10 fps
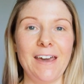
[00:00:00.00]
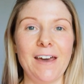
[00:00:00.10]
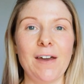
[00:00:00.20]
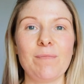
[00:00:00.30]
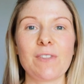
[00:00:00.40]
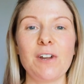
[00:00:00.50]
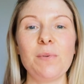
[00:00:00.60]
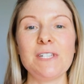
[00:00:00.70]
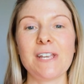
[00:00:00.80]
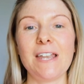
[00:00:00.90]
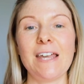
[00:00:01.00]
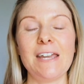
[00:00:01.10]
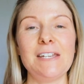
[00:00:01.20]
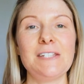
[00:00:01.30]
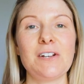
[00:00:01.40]
I always get
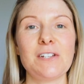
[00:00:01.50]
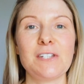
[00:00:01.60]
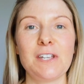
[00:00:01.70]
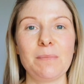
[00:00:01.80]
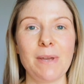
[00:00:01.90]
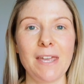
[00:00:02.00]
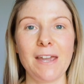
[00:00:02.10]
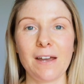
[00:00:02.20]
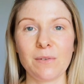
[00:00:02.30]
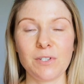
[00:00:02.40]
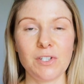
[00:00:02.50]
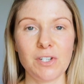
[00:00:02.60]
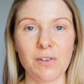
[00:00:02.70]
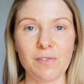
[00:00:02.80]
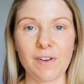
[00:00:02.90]
ladies asking me how to
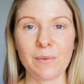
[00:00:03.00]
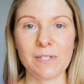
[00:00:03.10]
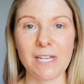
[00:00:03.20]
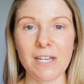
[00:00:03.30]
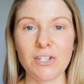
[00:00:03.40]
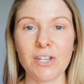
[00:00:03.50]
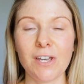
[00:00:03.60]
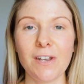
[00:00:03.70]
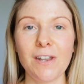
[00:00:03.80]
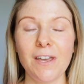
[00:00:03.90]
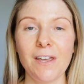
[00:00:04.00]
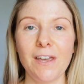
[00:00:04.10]
do foundation,